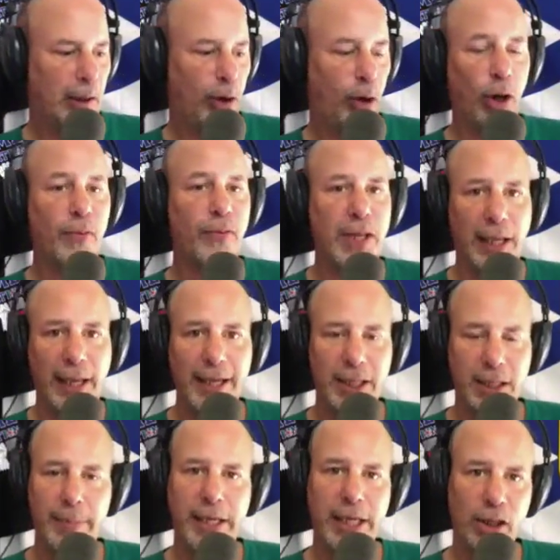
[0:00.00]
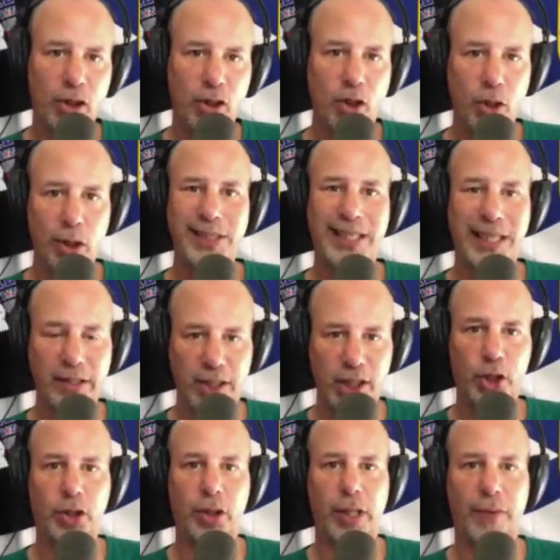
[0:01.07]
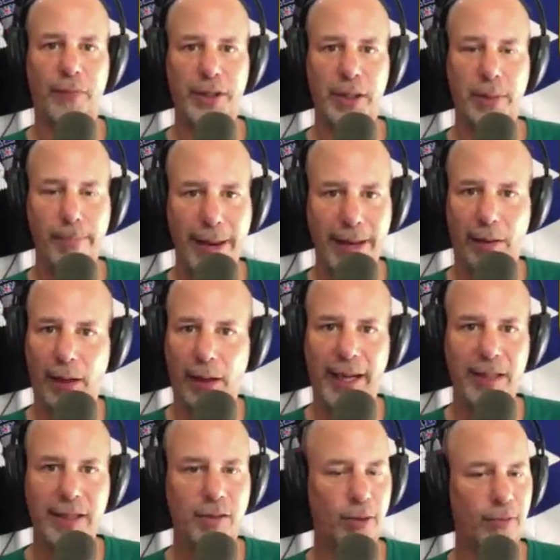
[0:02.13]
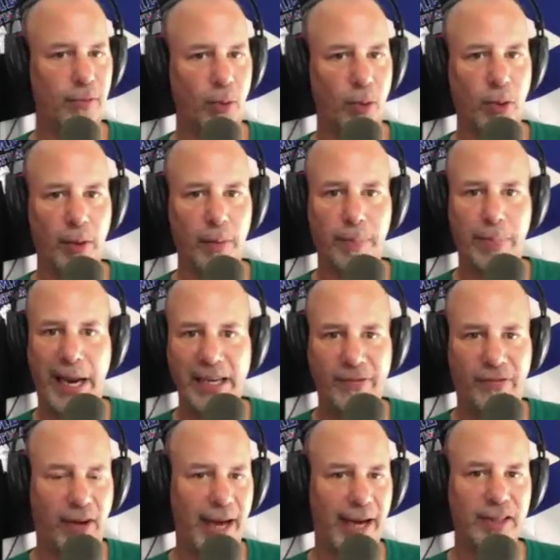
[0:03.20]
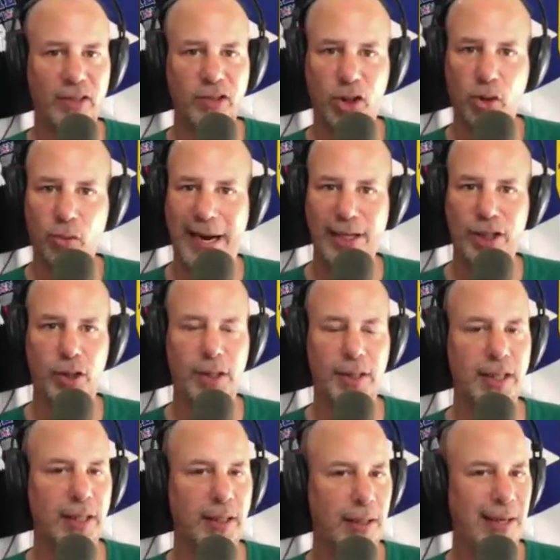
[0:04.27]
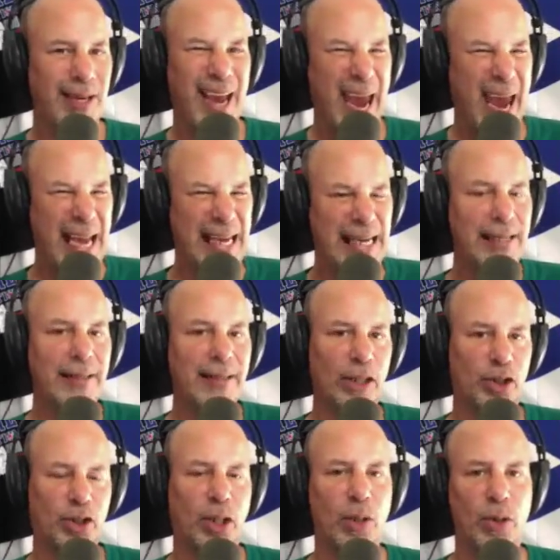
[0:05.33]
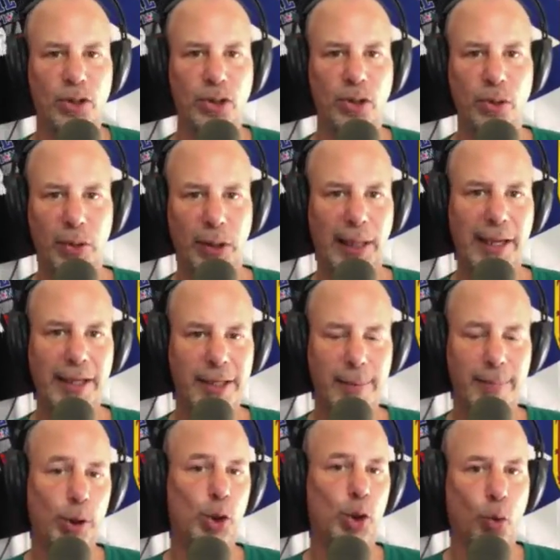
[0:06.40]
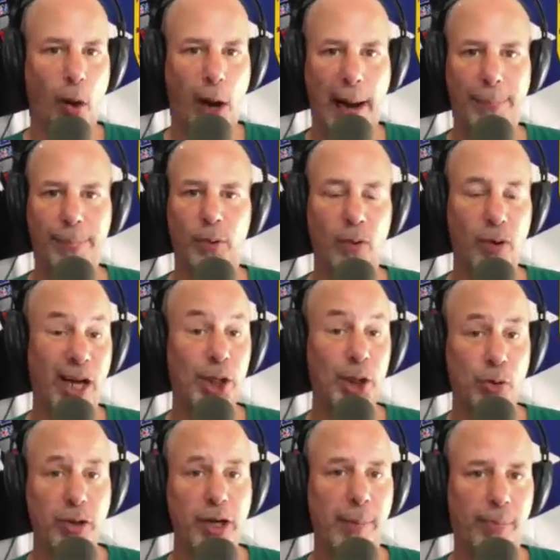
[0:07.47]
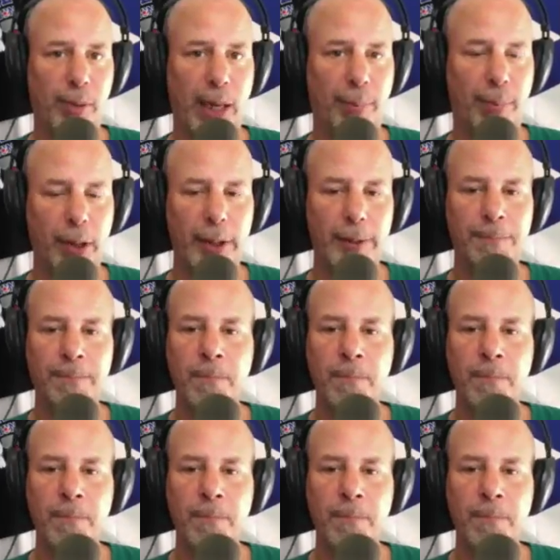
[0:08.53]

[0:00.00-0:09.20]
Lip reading: Look for the lens to be in good condition. If it's a metal lens, look for paint flecks and scratches and anything that shows you the lens has been dropped or not treated properly.